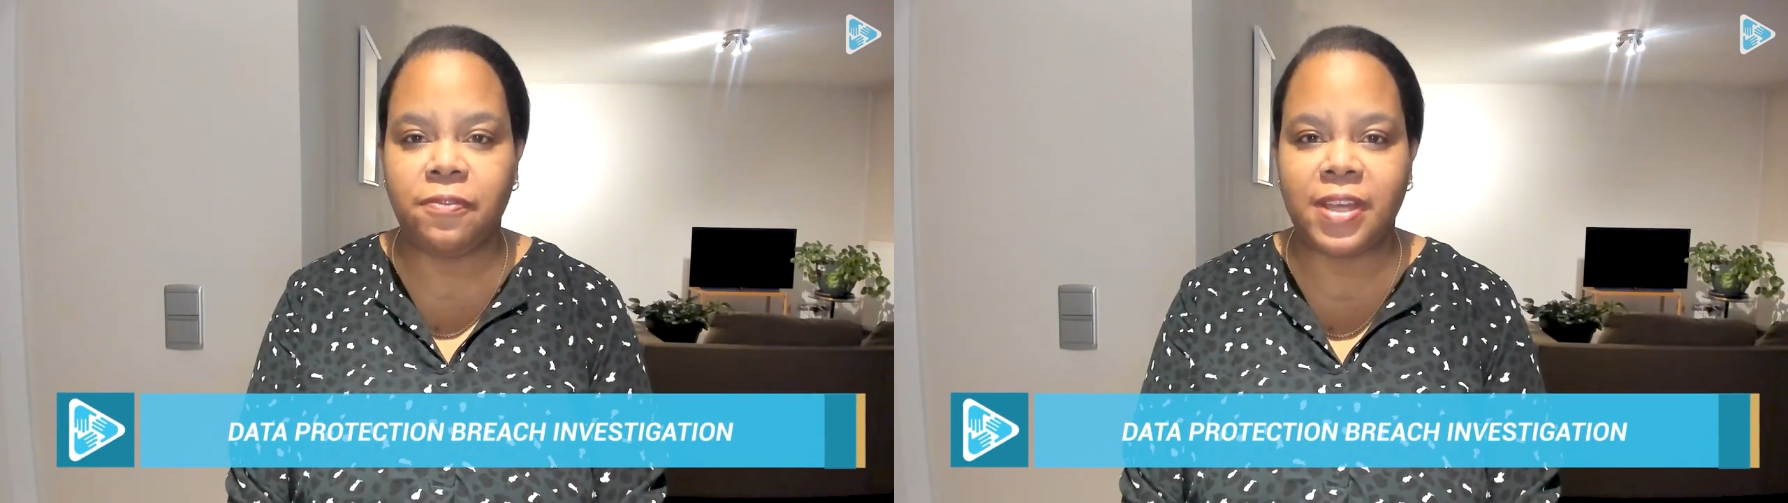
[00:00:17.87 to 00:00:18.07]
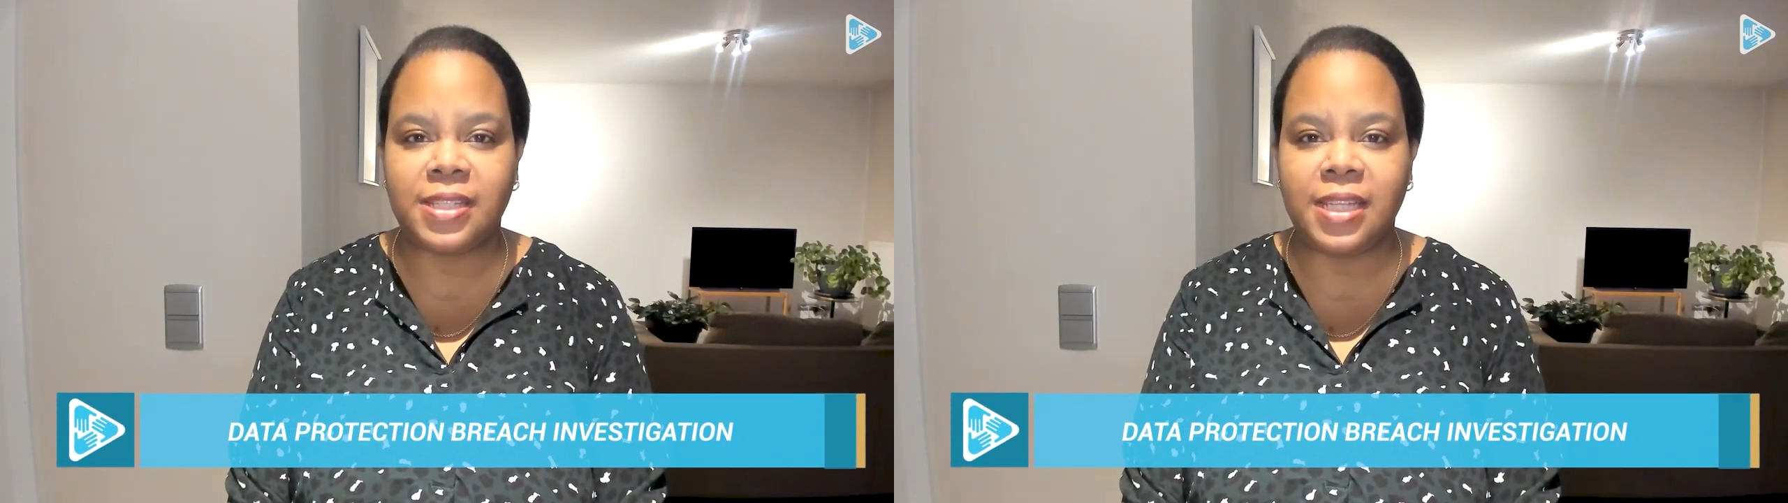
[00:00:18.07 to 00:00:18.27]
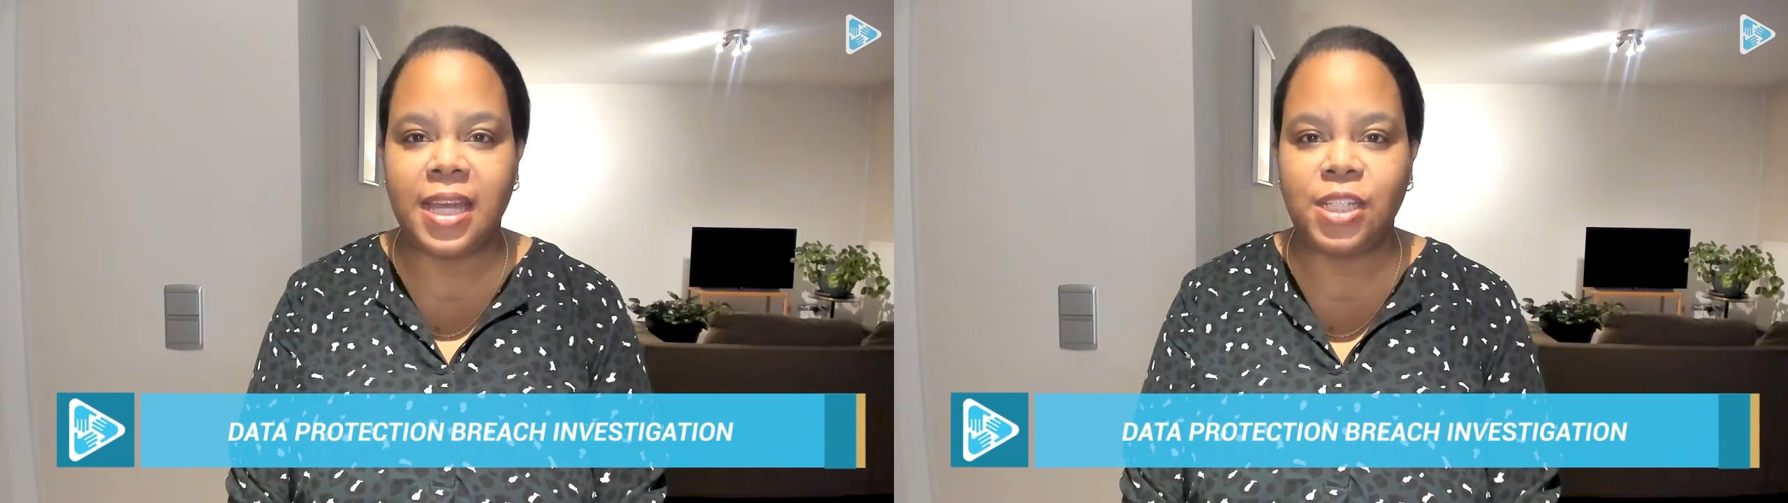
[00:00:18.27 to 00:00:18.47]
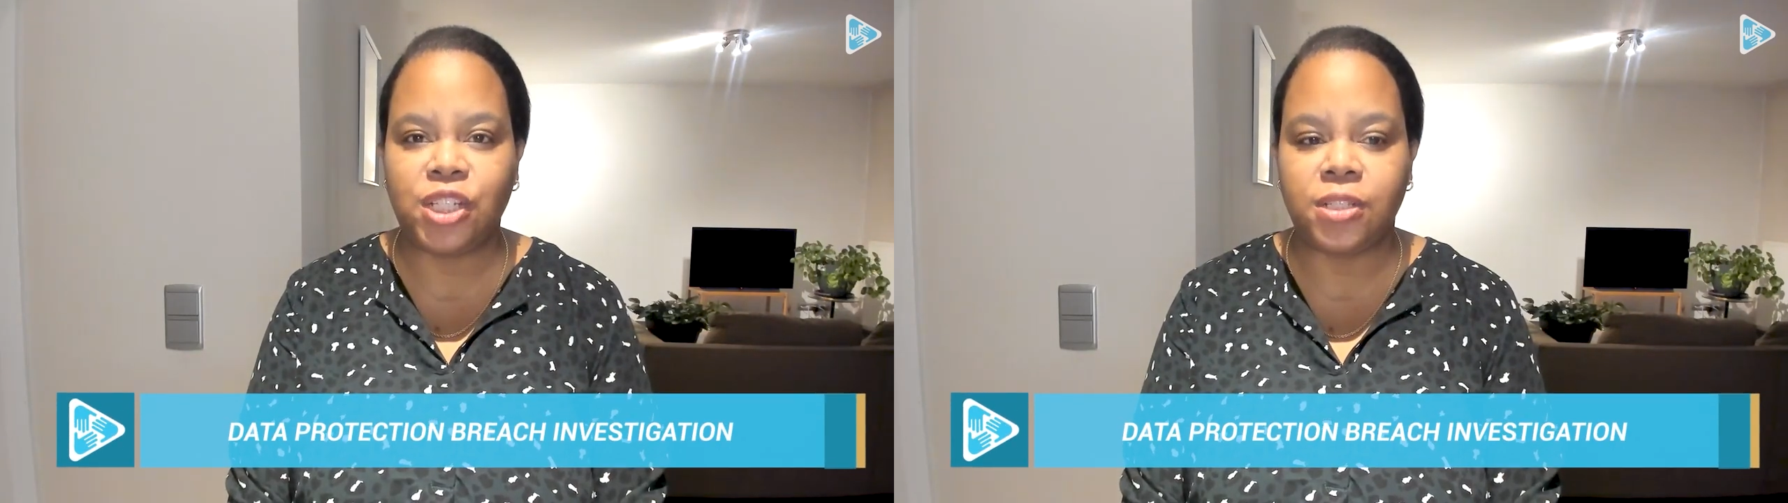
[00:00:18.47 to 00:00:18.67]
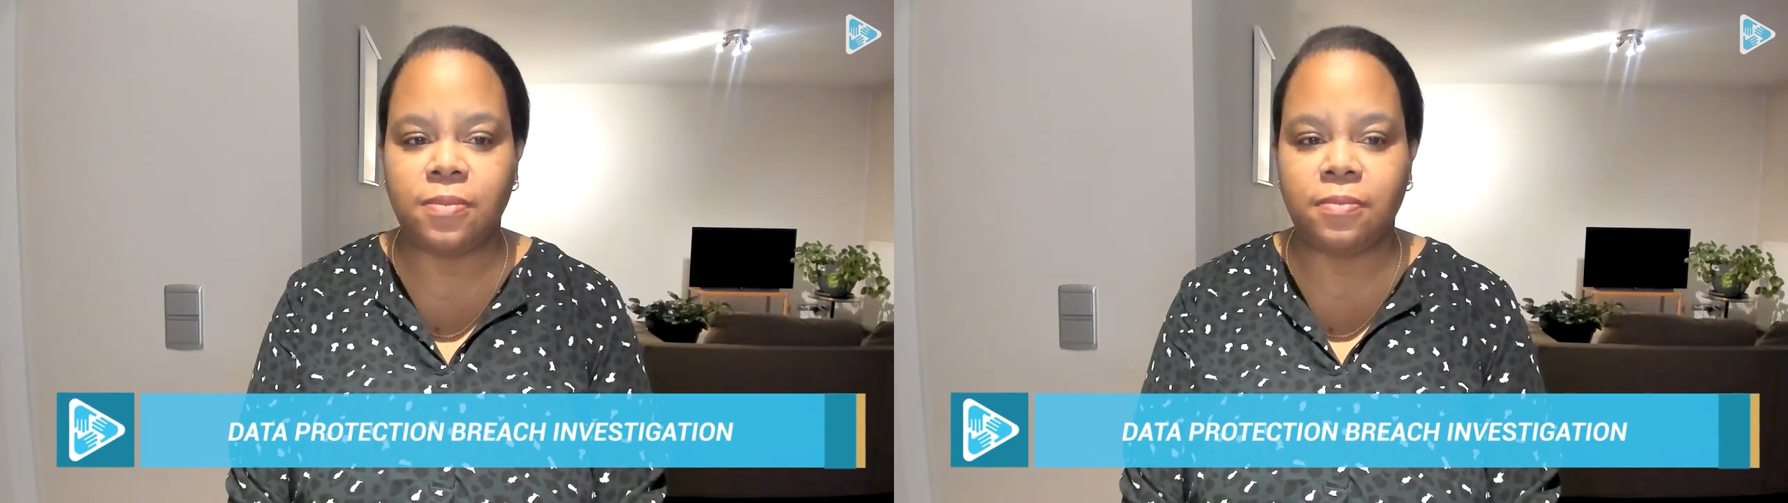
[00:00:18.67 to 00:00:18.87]

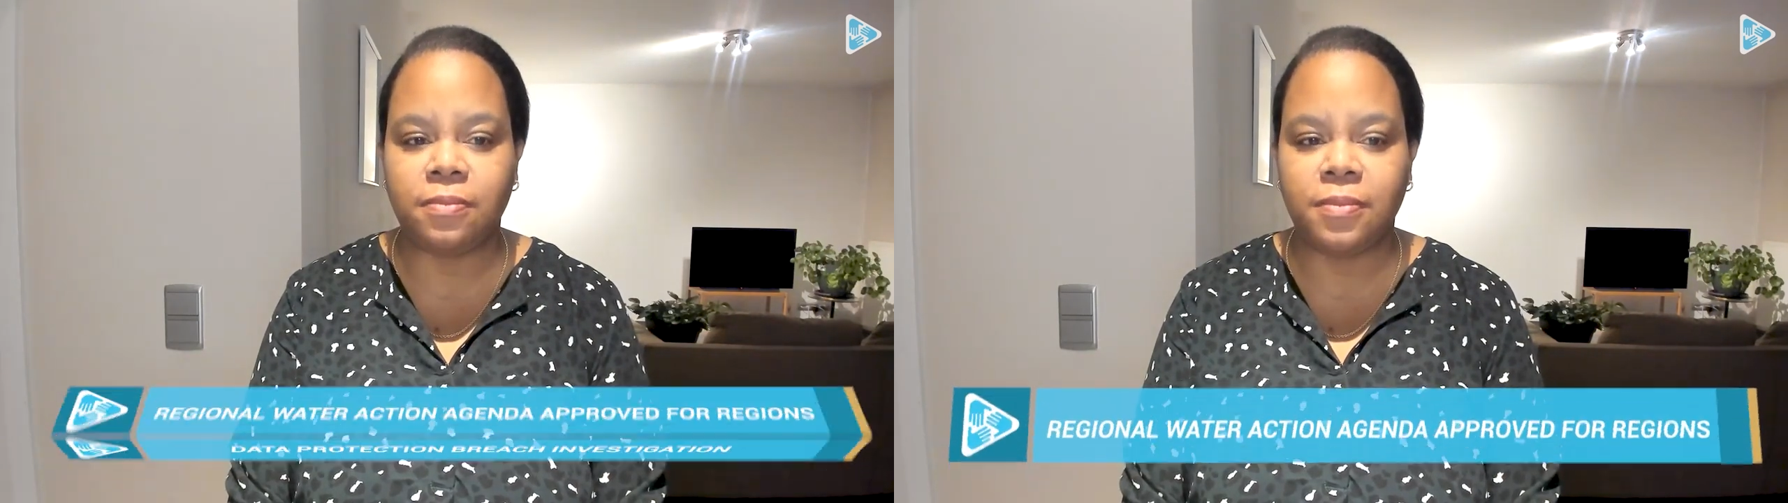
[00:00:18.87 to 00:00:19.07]
investigation.